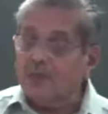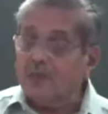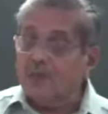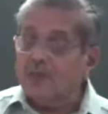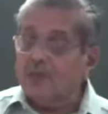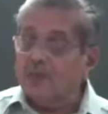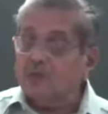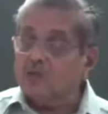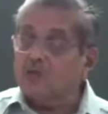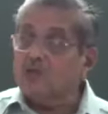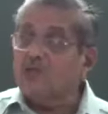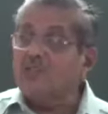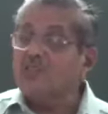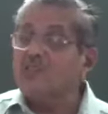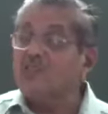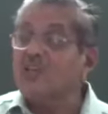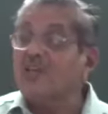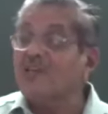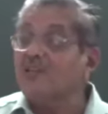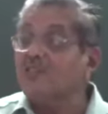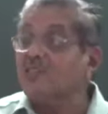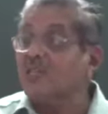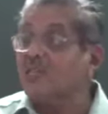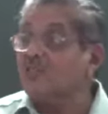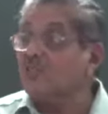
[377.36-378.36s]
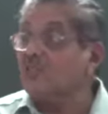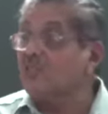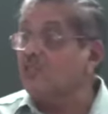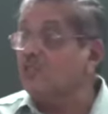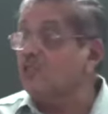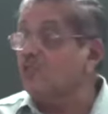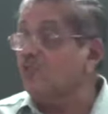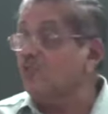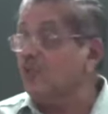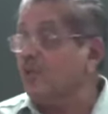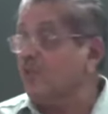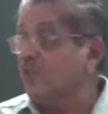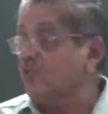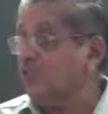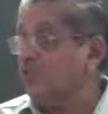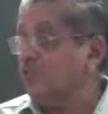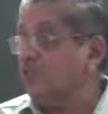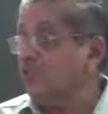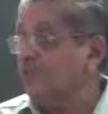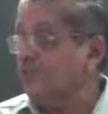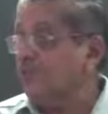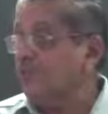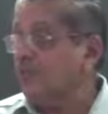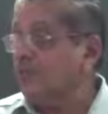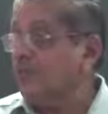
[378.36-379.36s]
So the chain structure is different.
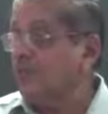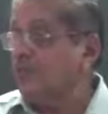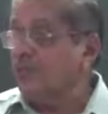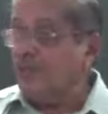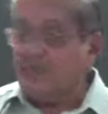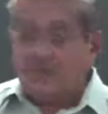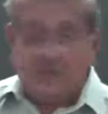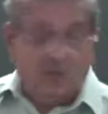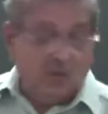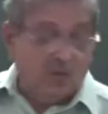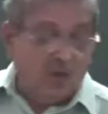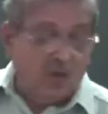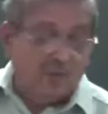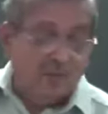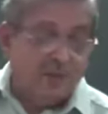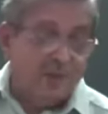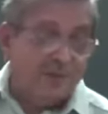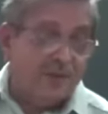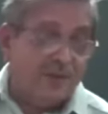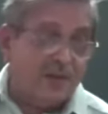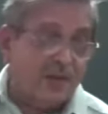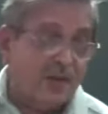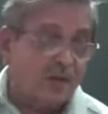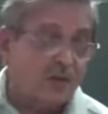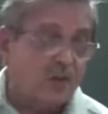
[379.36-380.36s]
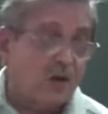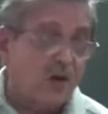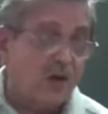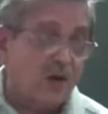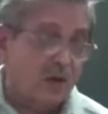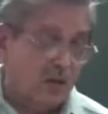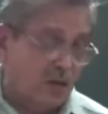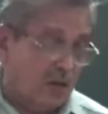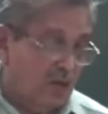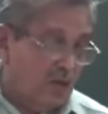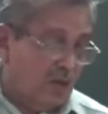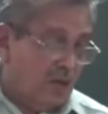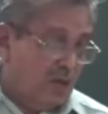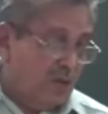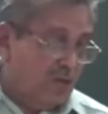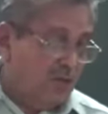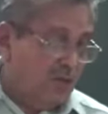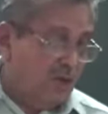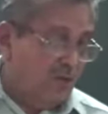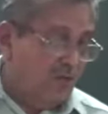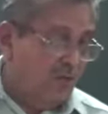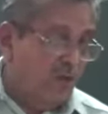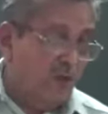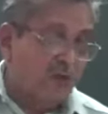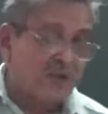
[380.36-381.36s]
In normal butyl alcohol,
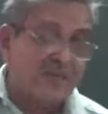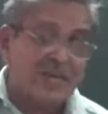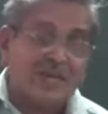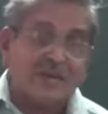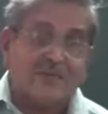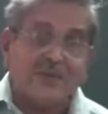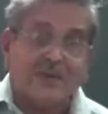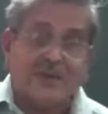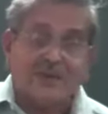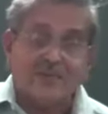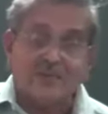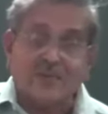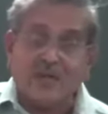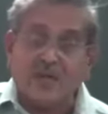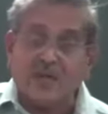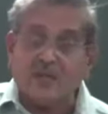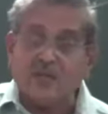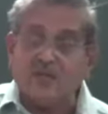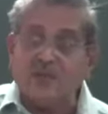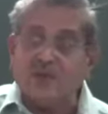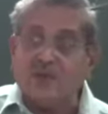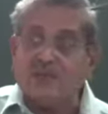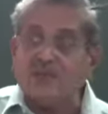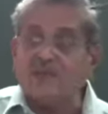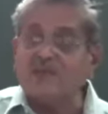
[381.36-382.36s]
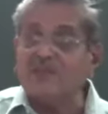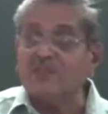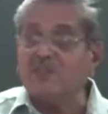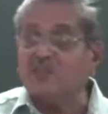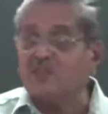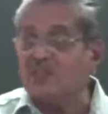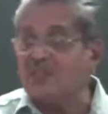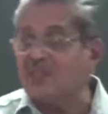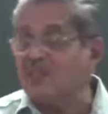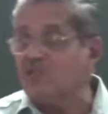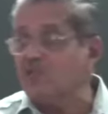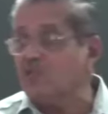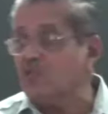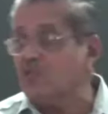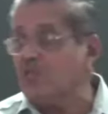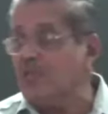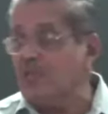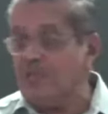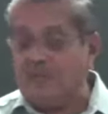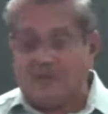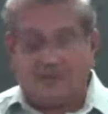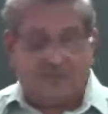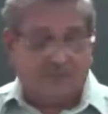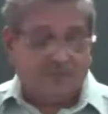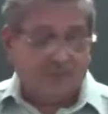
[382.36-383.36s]
the 4 carbon atoms are in the form of a straight
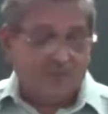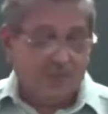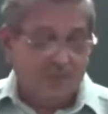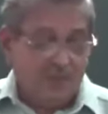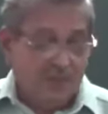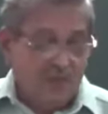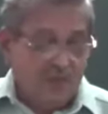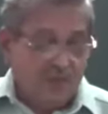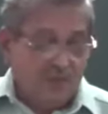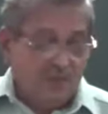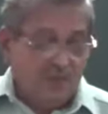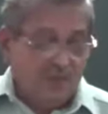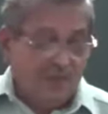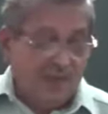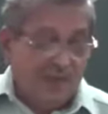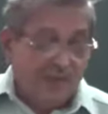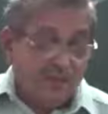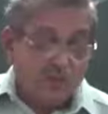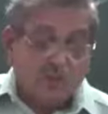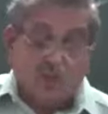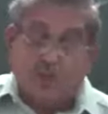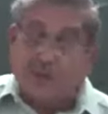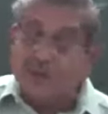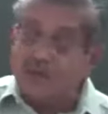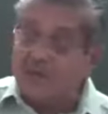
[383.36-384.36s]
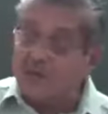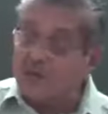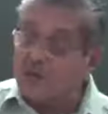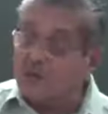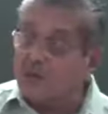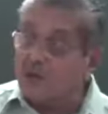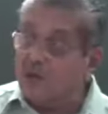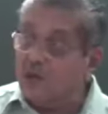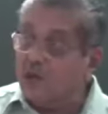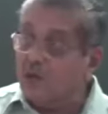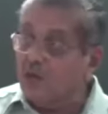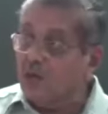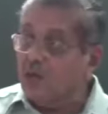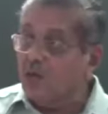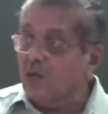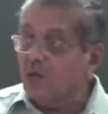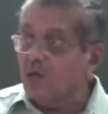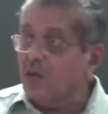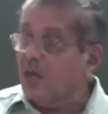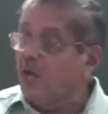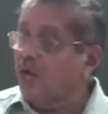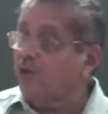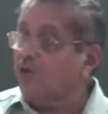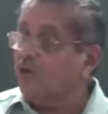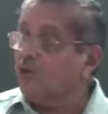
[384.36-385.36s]
chain. Then isobutyl alcohol,
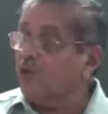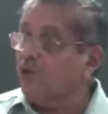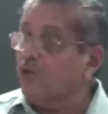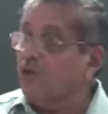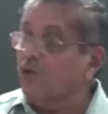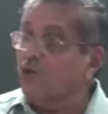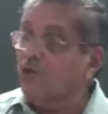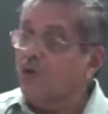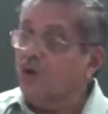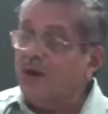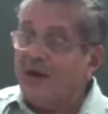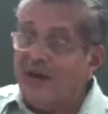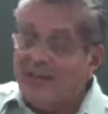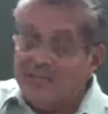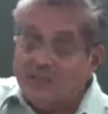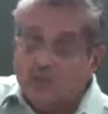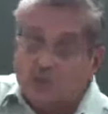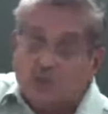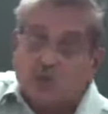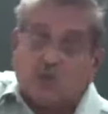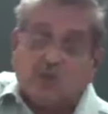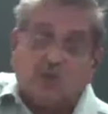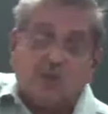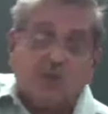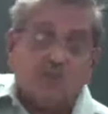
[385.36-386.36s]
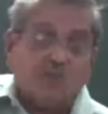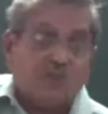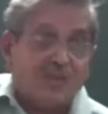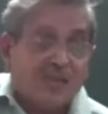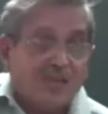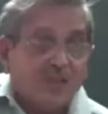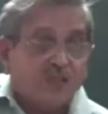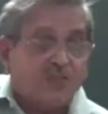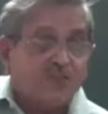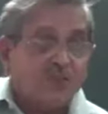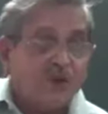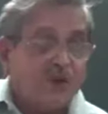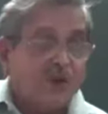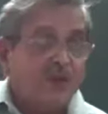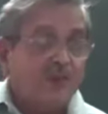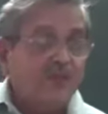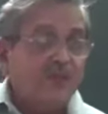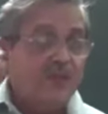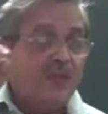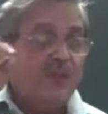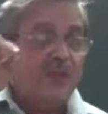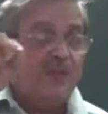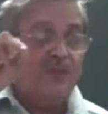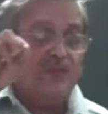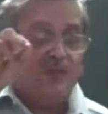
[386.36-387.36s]
I have told you, iso stands for
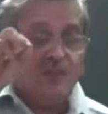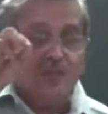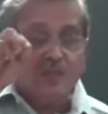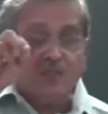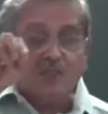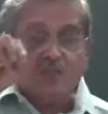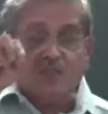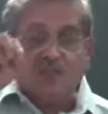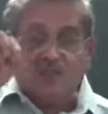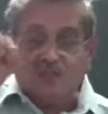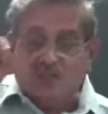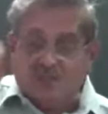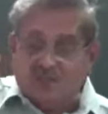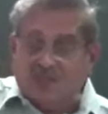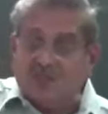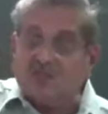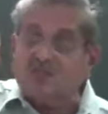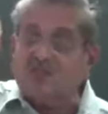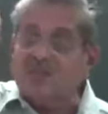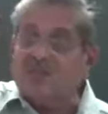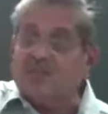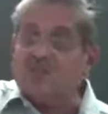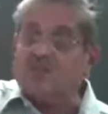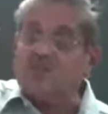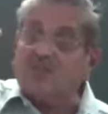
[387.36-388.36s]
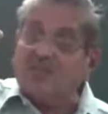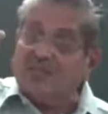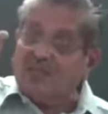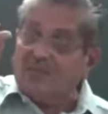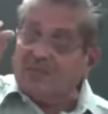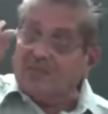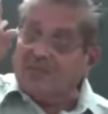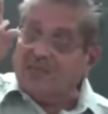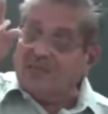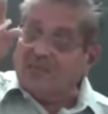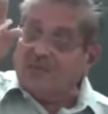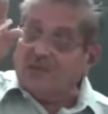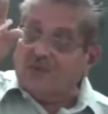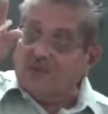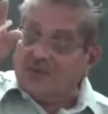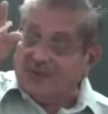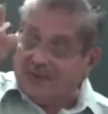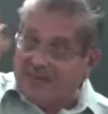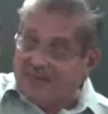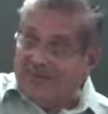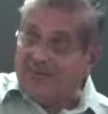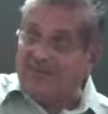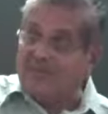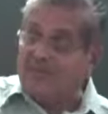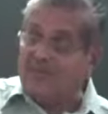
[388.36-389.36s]
CH3, CH3, one
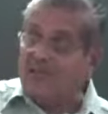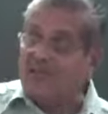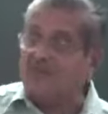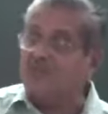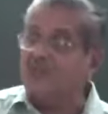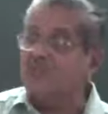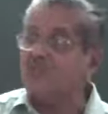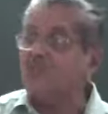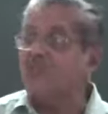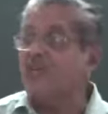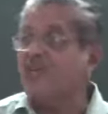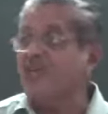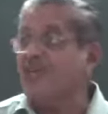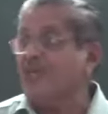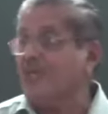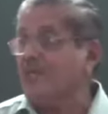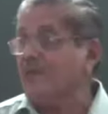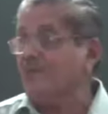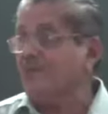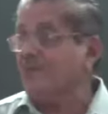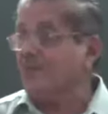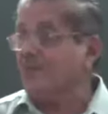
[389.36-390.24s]
end of the chain.